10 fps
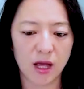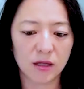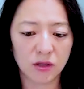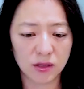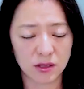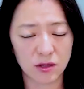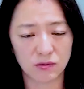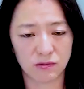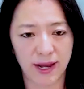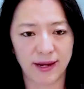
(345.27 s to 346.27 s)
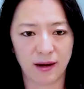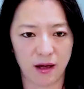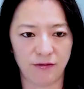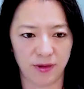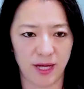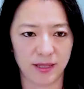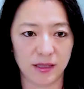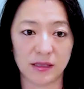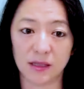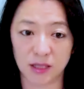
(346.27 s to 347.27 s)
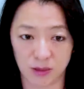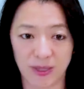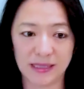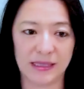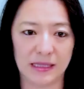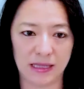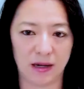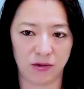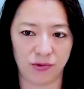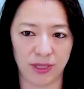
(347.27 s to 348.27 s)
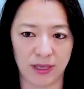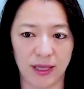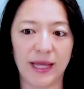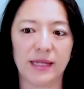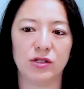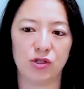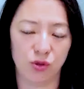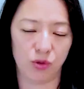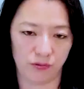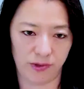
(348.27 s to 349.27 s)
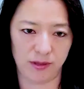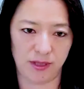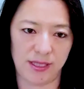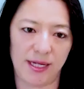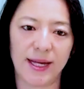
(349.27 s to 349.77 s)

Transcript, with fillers: you can still write off a lot of these expenses that are related to your real estate